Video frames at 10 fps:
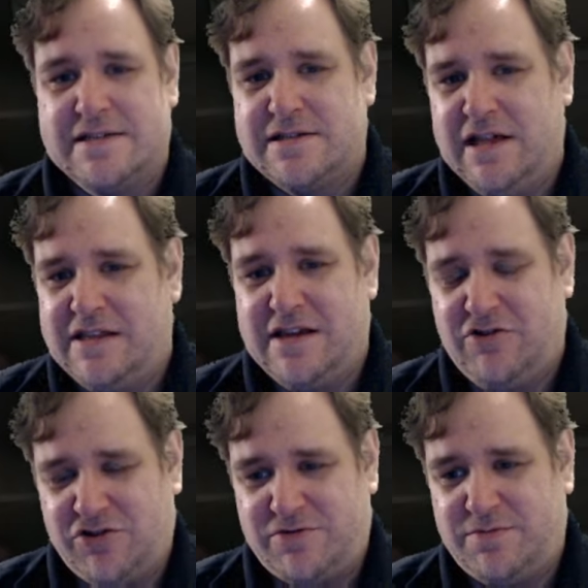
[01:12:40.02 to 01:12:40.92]
They're, they're
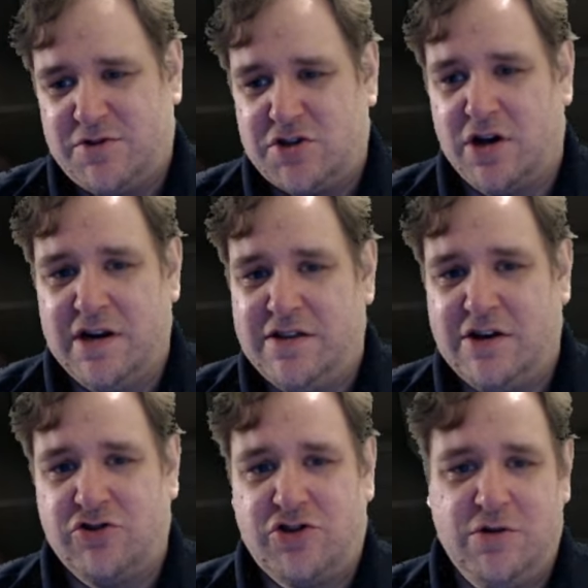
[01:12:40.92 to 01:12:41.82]
just solid.
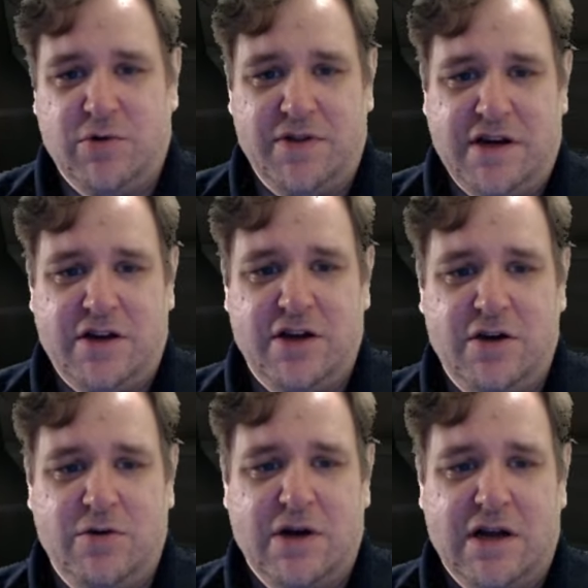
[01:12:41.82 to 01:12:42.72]
They just do what they
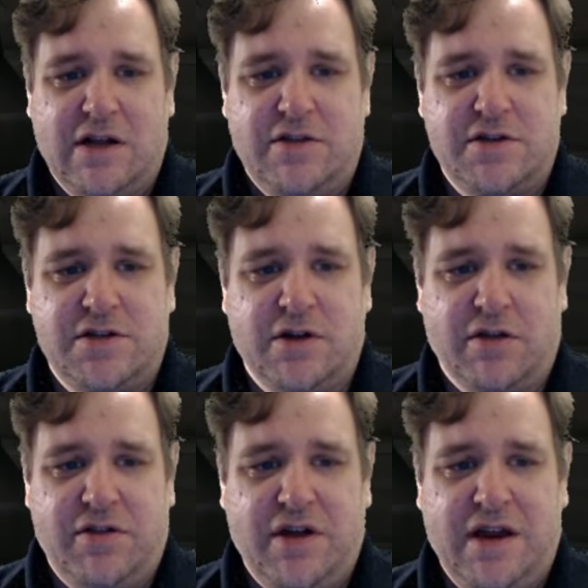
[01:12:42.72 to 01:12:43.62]
do. There's
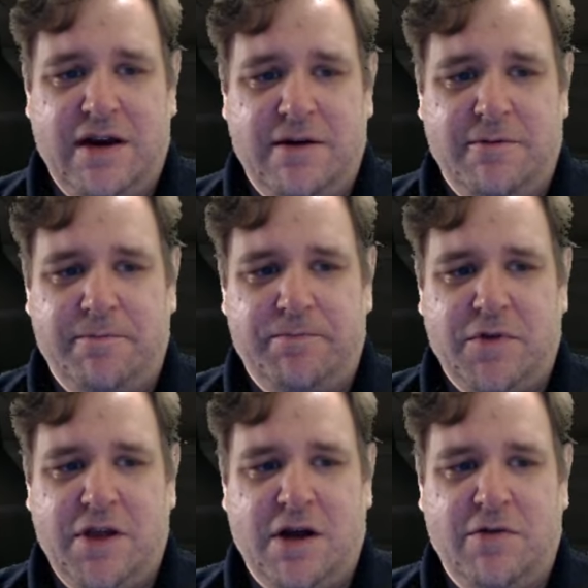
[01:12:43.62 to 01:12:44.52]
nothing,
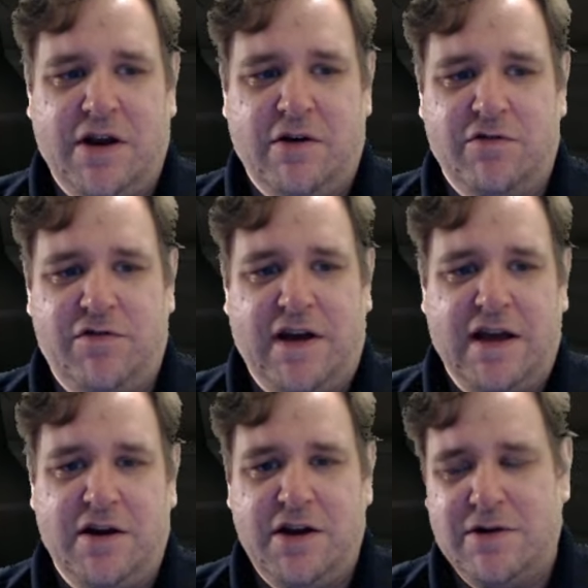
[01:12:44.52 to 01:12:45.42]
you know, they don't
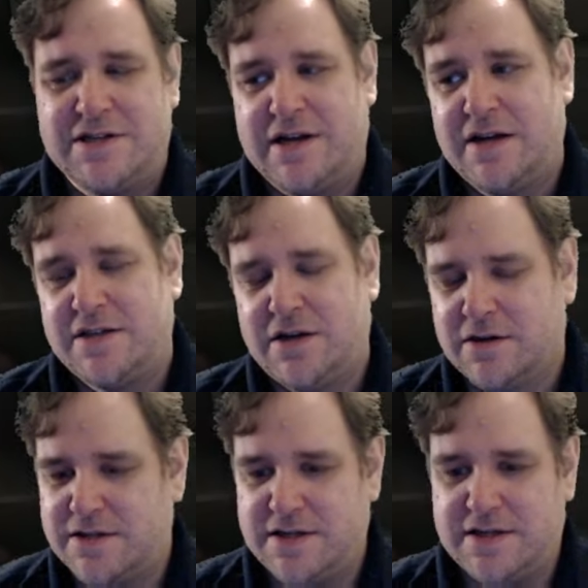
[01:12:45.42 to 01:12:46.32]
fail you. It's nice and
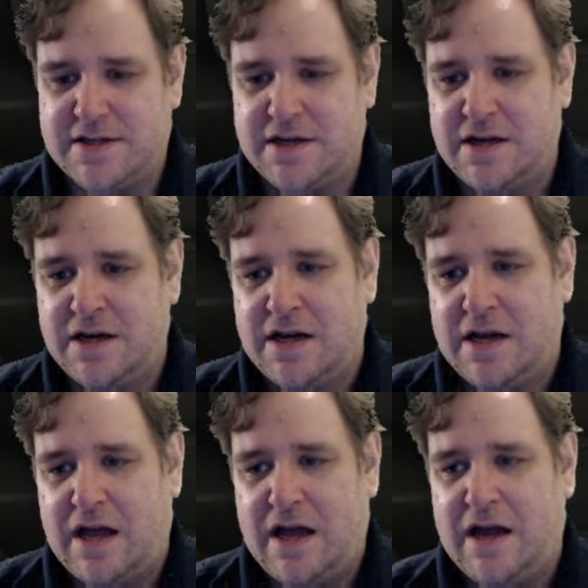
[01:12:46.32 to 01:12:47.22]
consistent.
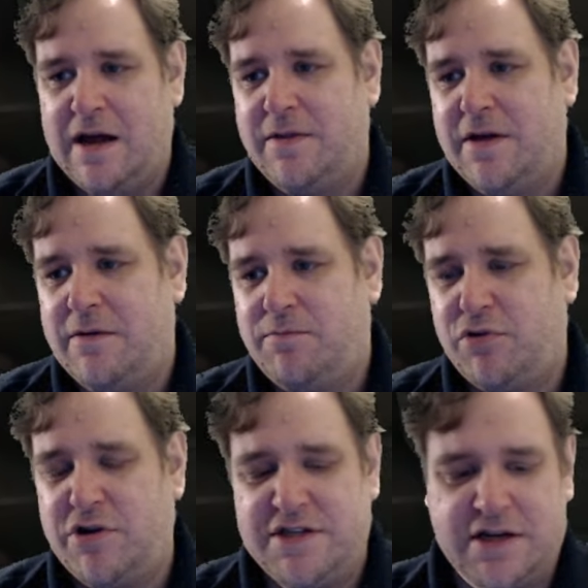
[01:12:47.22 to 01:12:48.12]
And they're
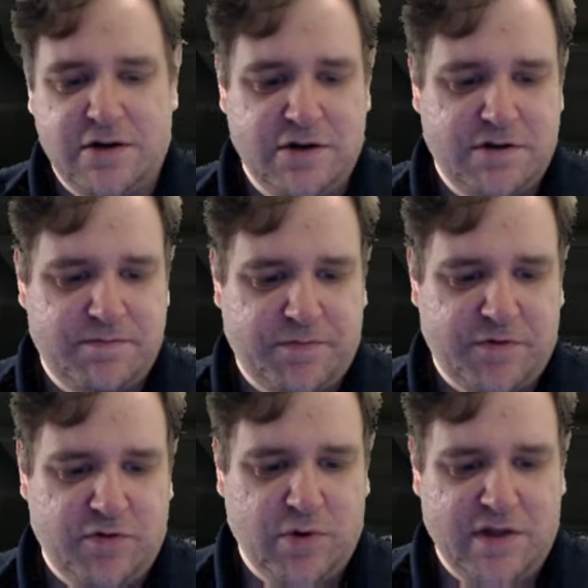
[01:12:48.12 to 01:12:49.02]
pretty good
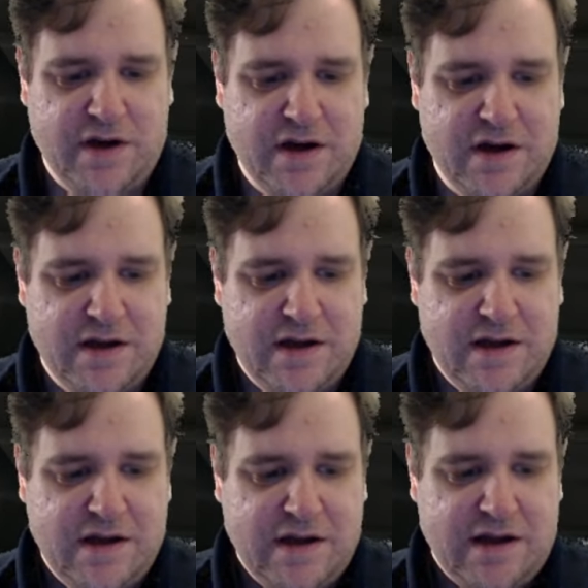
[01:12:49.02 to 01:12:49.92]
for what they are.
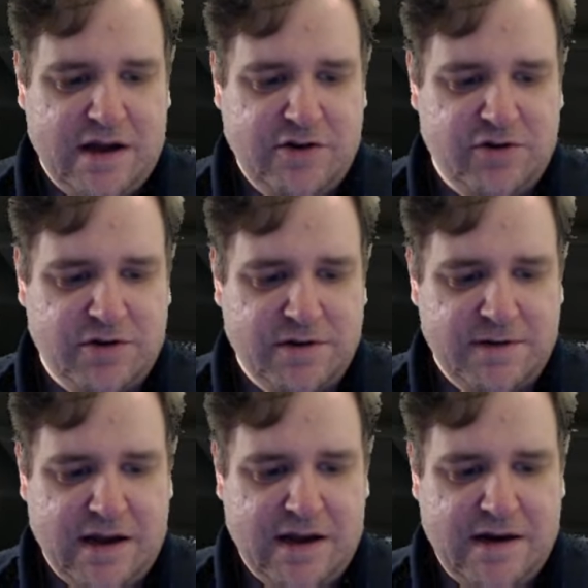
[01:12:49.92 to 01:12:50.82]
Hi, Jordan.
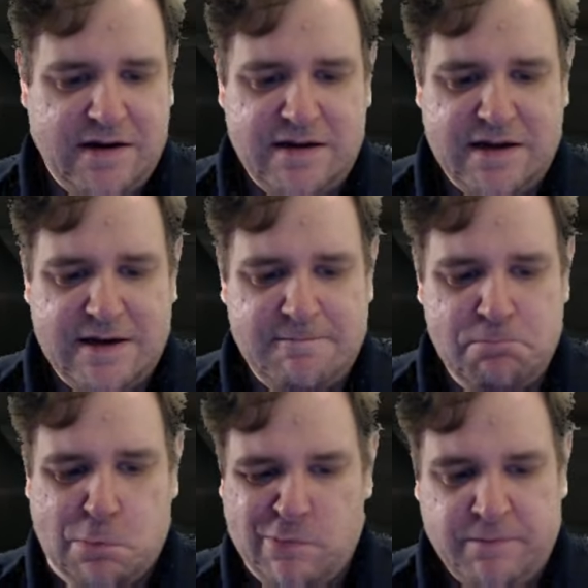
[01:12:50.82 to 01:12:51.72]
And
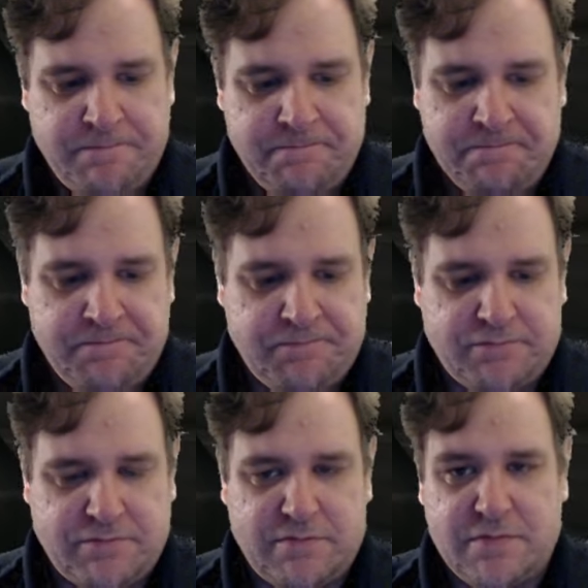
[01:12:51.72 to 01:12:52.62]
um,
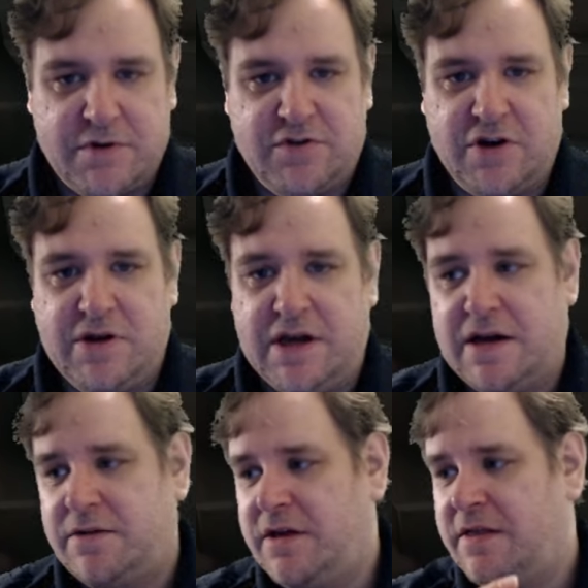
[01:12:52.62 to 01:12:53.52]
so,
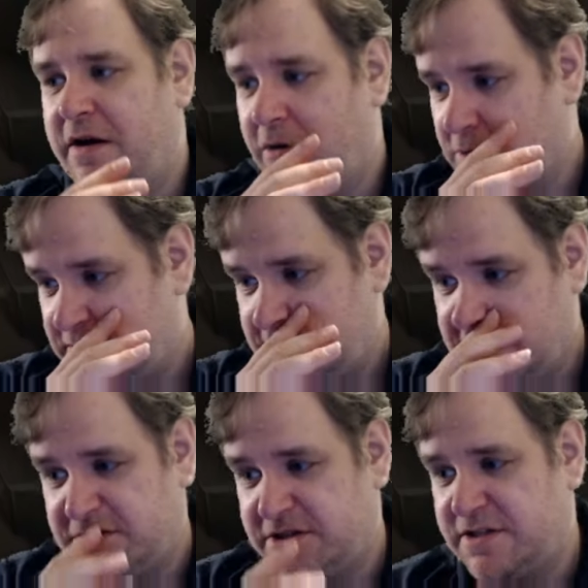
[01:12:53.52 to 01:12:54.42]
yeah, they're, they're always,
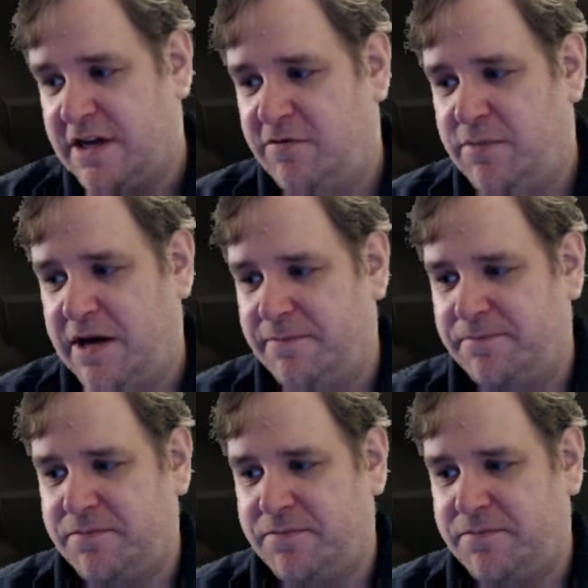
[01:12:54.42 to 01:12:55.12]
they're just a safe bet.